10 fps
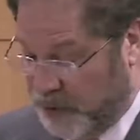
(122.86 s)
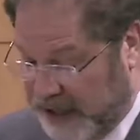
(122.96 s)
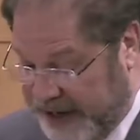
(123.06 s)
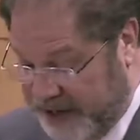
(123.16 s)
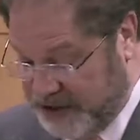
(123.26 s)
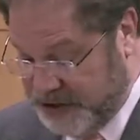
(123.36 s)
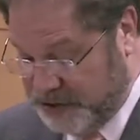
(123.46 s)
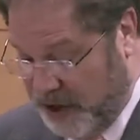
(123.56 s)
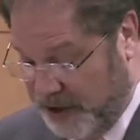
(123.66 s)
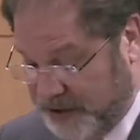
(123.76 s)
rely on a
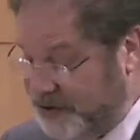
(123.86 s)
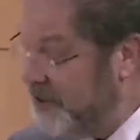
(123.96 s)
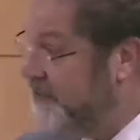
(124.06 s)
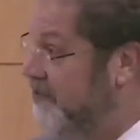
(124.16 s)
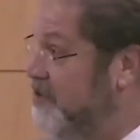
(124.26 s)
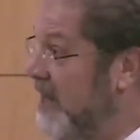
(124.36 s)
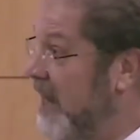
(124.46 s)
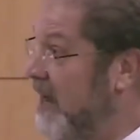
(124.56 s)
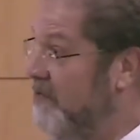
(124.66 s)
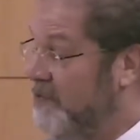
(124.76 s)
strong chief of
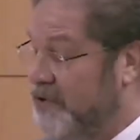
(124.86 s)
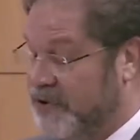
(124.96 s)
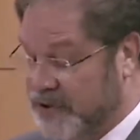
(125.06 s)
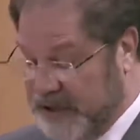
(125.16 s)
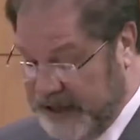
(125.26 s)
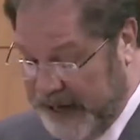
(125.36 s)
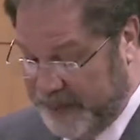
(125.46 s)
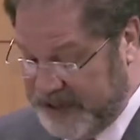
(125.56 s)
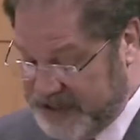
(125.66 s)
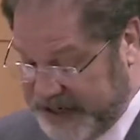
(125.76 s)
staff or
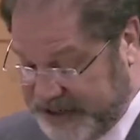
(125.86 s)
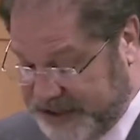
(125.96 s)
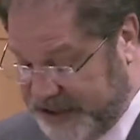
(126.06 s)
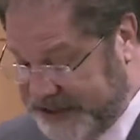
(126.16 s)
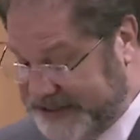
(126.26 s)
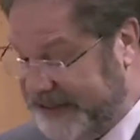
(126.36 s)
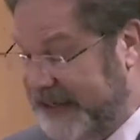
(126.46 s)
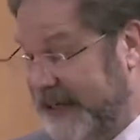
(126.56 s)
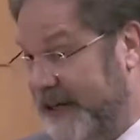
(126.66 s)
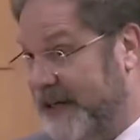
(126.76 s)
cabinet secretaries.
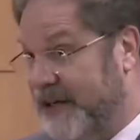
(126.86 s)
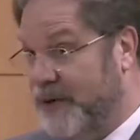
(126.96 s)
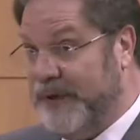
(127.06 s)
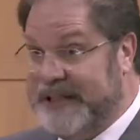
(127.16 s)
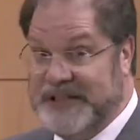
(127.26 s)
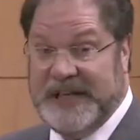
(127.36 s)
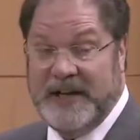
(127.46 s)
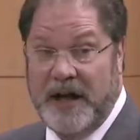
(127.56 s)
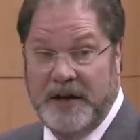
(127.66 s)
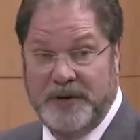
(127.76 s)
You know, we get
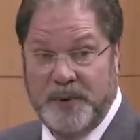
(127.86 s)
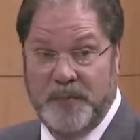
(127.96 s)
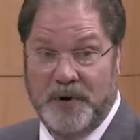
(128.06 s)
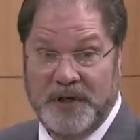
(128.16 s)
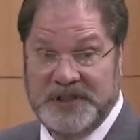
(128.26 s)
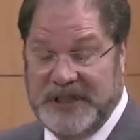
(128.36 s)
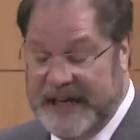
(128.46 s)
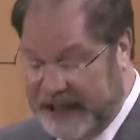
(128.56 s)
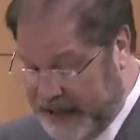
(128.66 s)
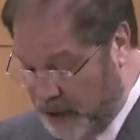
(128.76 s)
state auditor reports and
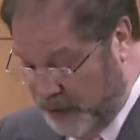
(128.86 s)
LAO